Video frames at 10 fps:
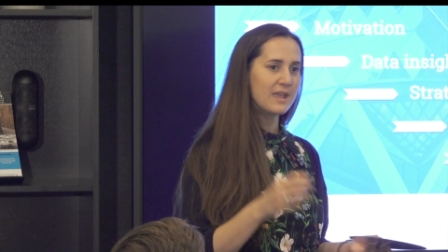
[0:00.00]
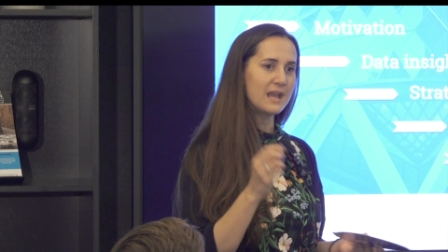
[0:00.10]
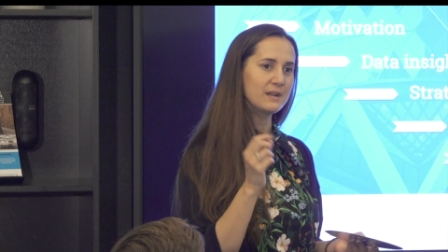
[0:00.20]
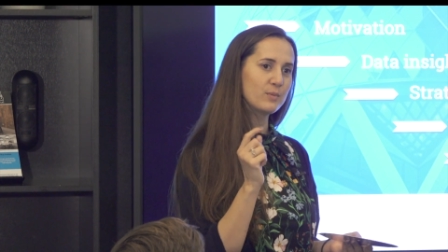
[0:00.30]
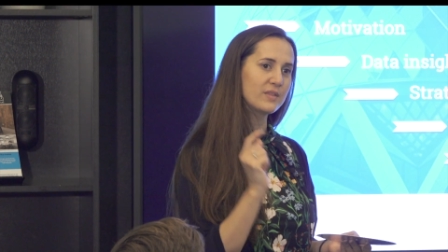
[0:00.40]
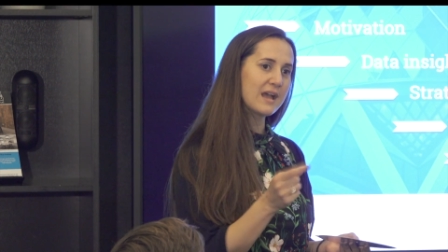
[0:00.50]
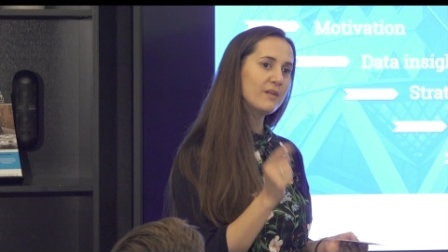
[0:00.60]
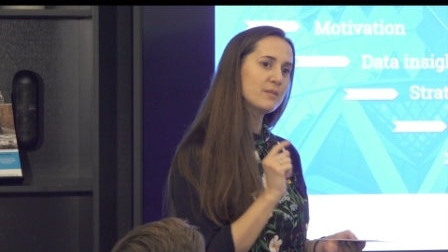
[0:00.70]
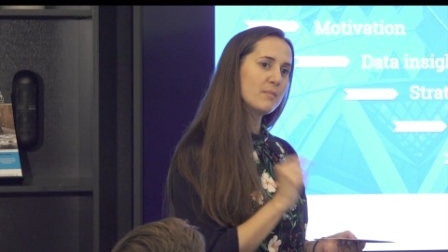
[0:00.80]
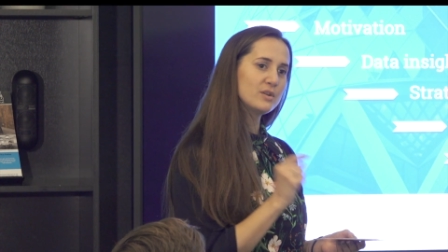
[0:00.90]
and
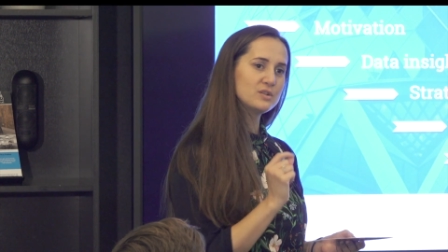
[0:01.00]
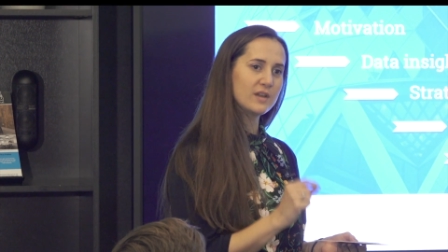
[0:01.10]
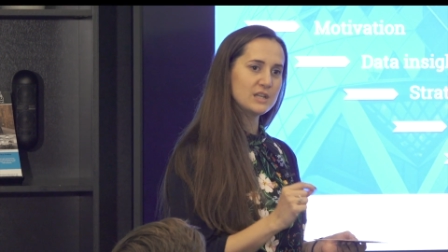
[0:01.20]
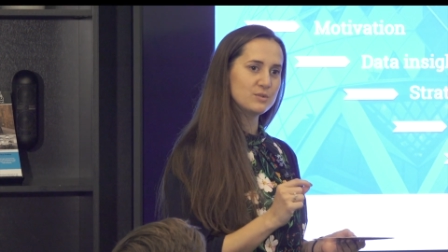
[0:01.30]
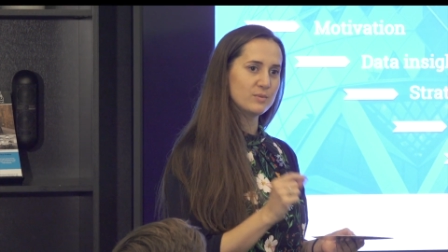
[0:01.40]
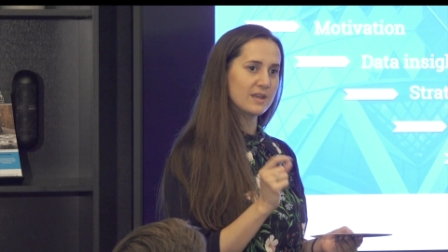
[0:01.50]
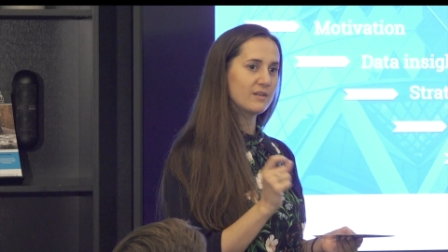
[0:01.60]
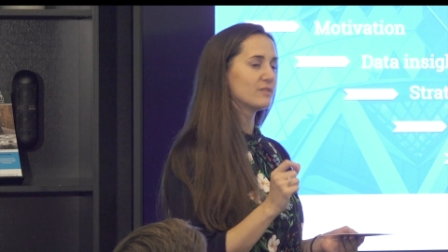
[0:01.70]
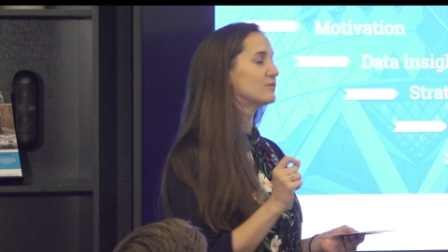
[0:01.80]
without the motivation, without the